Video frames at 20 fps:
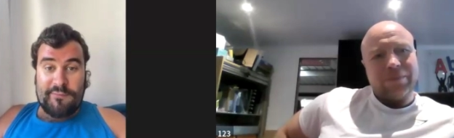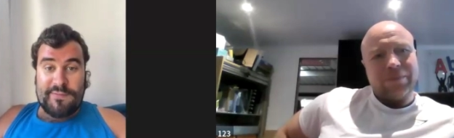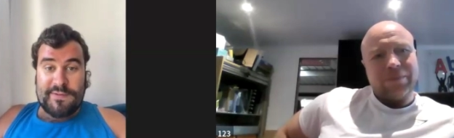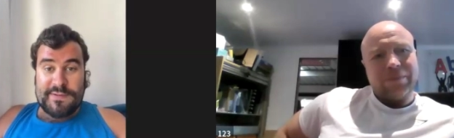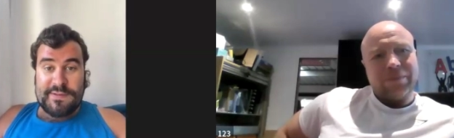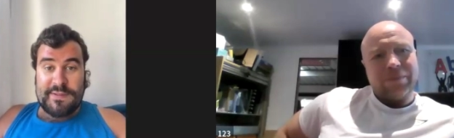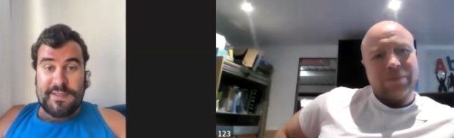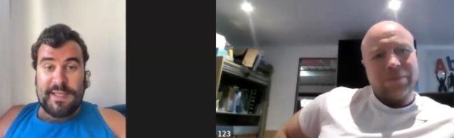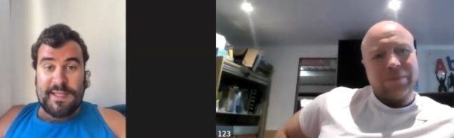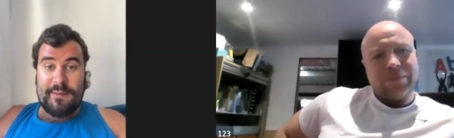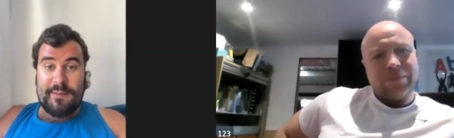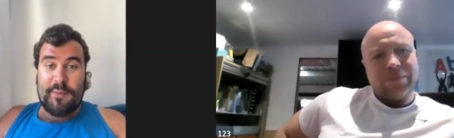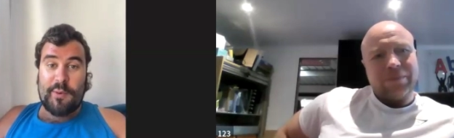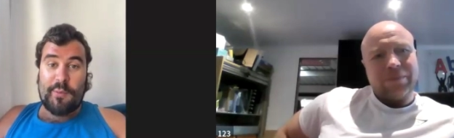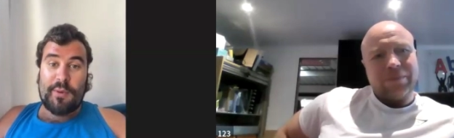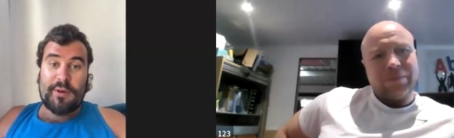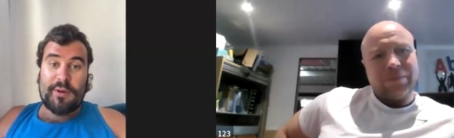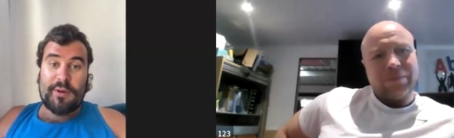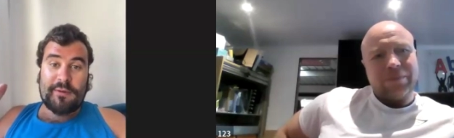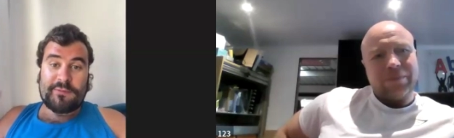Speaker 1: obviously,
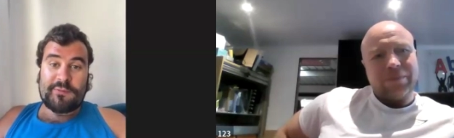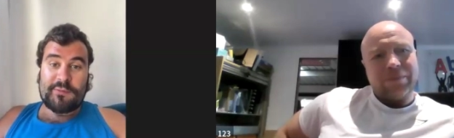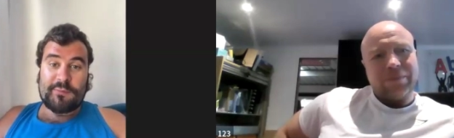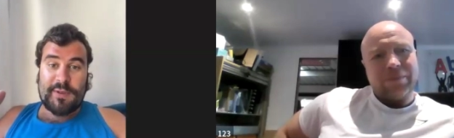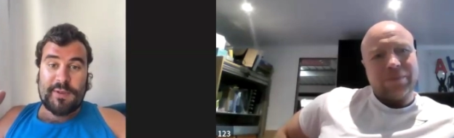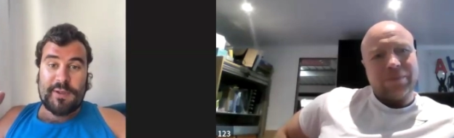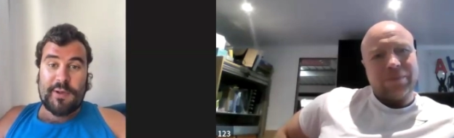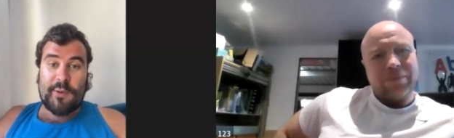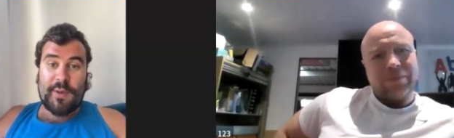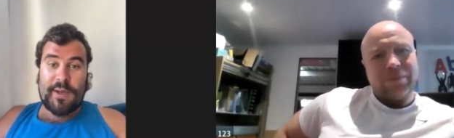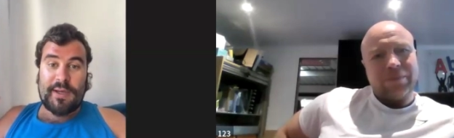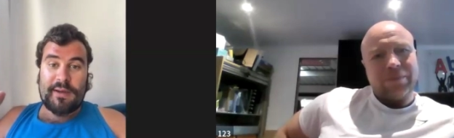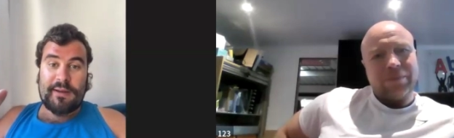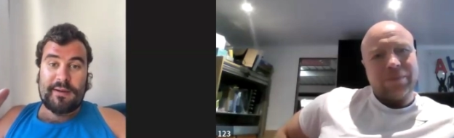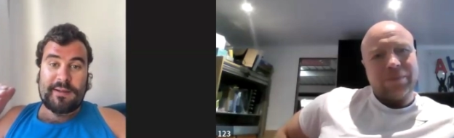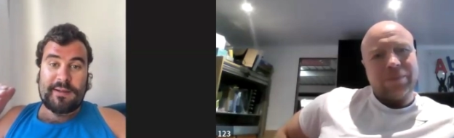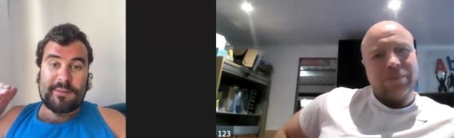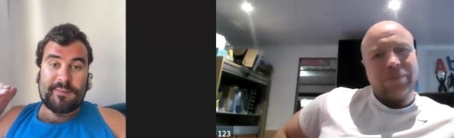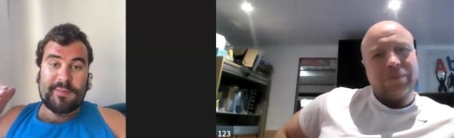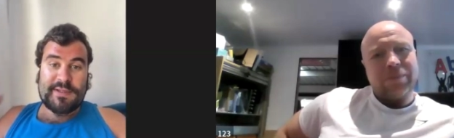but we'll also be going
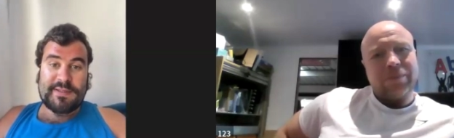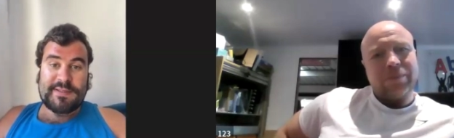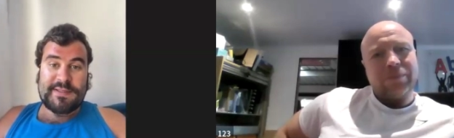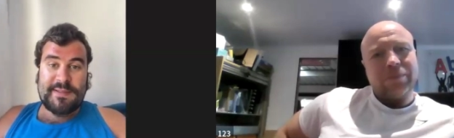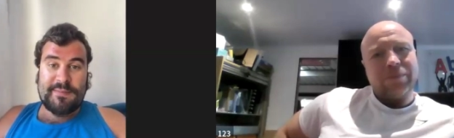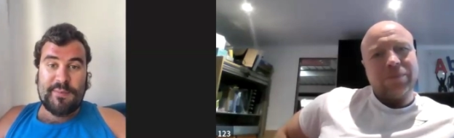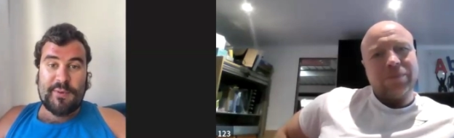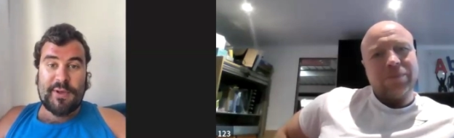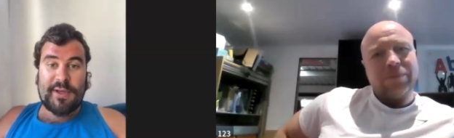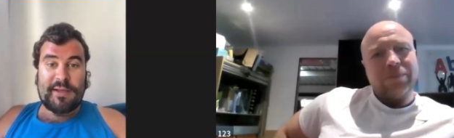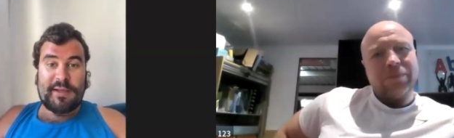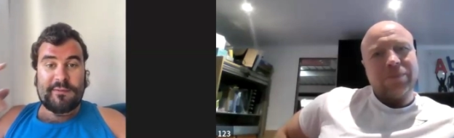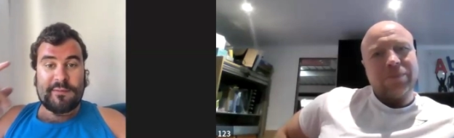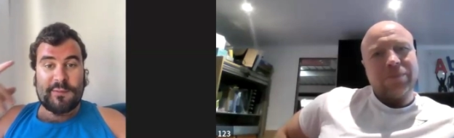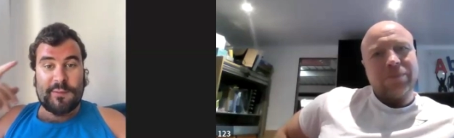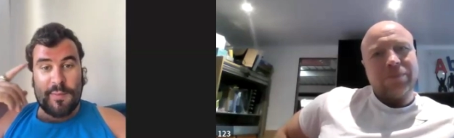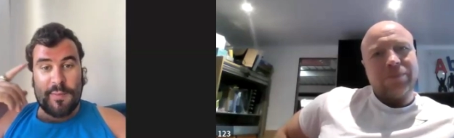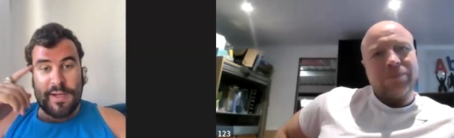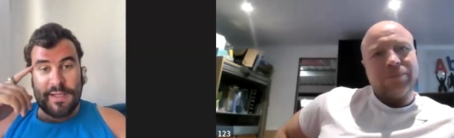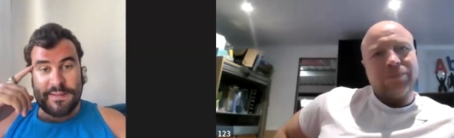a little bit deeper into
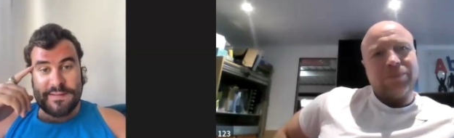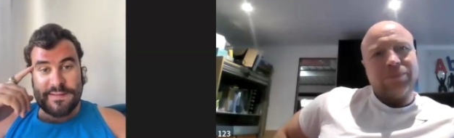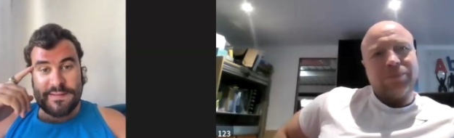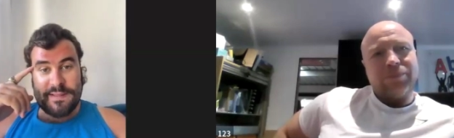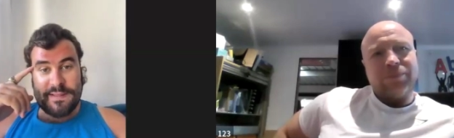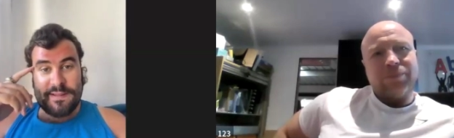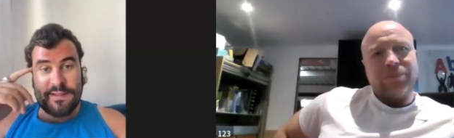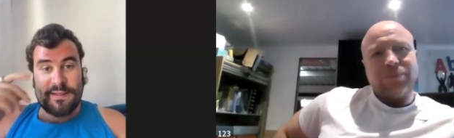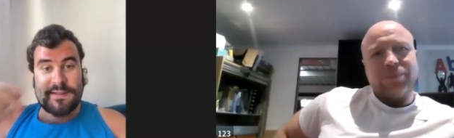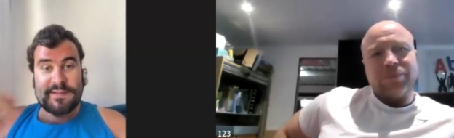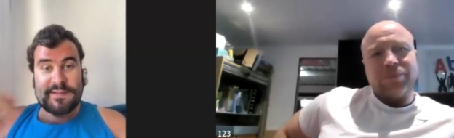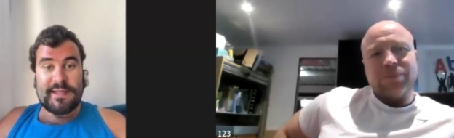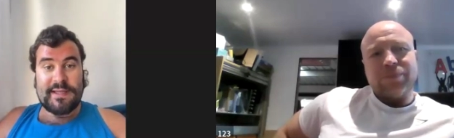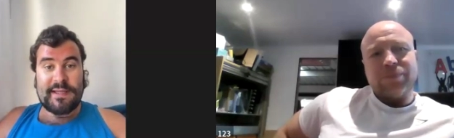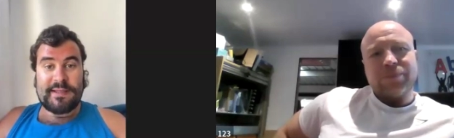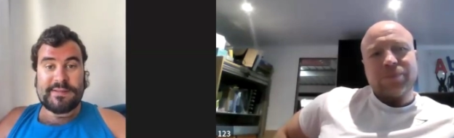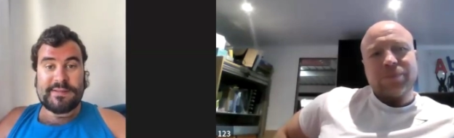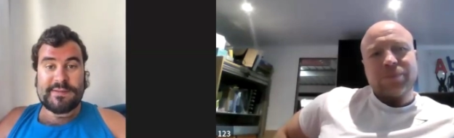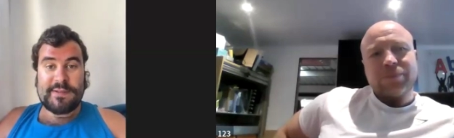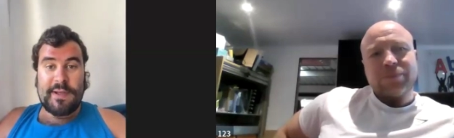the mindset that it
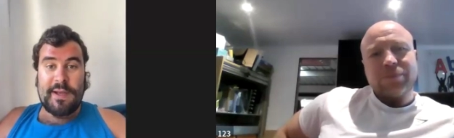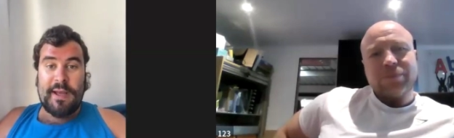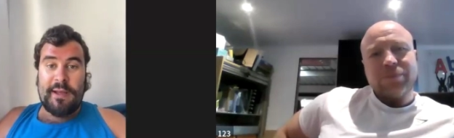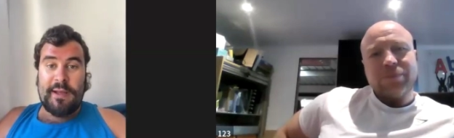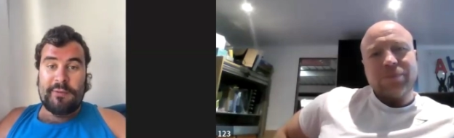takes